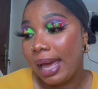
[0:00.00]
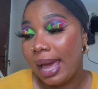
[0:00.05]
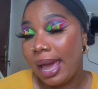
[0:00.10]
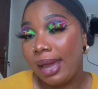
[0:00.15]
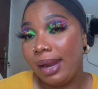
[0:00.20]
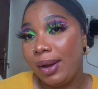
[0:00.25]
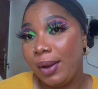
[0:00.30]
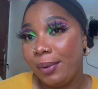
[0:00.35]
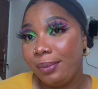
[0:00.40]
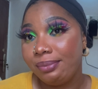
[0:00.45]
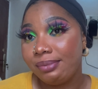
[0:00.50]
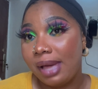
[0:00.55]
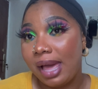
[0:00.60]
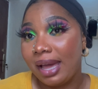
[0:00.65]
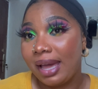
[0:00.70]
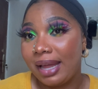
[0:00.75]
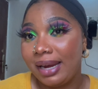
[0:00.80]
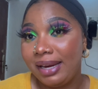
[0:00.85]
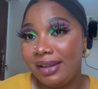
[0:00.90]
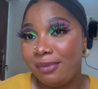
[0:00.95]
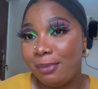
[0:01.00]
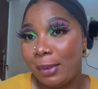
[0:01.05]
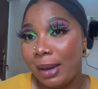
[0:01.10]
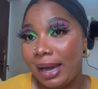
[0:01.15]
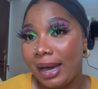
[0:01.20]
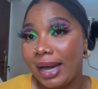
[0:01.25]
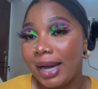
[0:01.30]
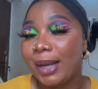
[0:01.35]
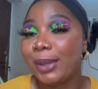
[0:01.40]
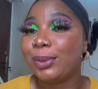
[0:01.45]
I know I can leave my
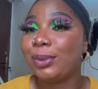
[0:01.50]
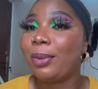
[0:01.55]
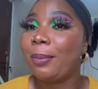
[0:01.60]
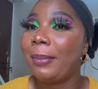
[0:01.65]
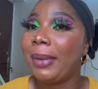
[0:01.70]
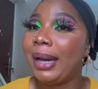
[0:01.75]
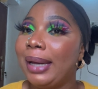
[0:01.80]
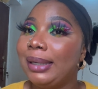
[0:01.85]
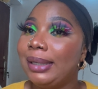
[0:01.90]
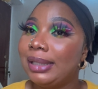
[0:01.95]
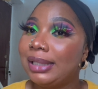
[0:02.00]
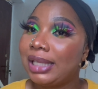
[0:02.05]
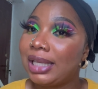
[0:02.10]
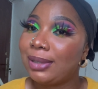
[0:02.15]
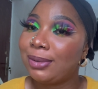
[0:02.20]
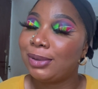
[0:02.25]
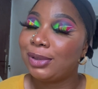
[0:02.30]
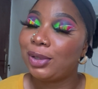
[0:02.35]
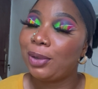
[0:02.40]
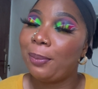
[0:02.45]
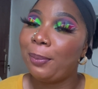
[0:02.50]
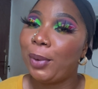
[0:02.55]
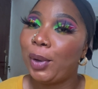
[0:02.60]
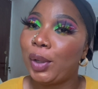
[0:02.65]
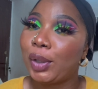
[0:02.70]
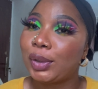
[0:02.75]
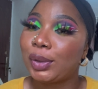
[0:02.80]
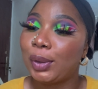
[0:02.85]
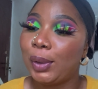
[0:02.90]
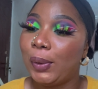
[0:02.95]
account number in the description
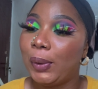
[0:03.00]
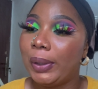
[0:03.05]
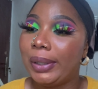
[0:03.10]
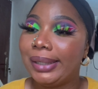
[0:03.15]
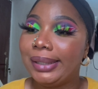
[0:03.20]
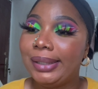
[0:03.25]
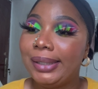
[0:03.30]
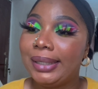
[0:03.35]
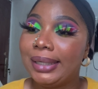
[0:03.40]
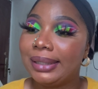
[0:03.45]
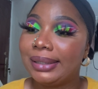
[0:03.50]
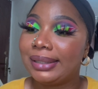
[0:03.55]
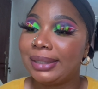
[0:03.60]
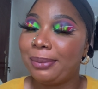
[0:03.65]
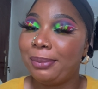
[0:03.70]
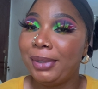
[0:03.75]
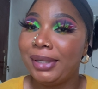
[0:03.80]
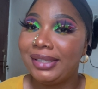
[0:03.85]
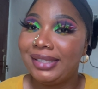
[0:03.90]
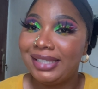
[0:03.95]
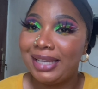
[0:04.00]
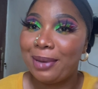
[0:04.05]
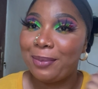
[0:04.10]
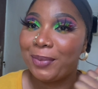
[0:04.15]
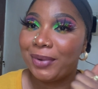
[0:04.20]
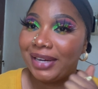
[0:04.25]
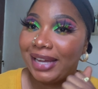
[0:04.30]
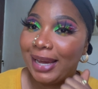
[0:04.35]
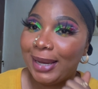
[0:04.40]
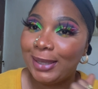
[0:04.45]
box, or you can send me a DM
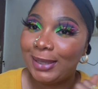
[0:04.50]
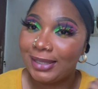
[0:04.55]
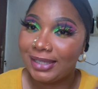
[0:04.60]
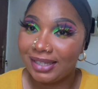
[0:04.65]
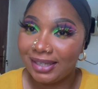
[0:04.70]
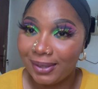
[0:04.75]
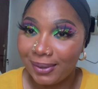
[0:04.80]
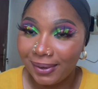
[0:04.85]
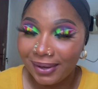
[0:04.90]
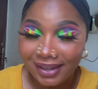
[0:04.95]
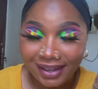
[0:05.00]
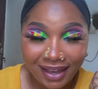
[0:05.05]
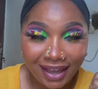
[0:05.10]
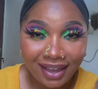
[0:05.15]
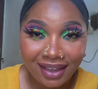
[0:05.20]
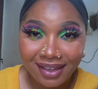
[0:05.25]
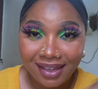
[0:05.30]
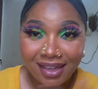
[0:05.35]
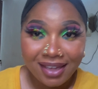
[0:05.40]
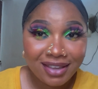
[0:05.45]
on IG. Okay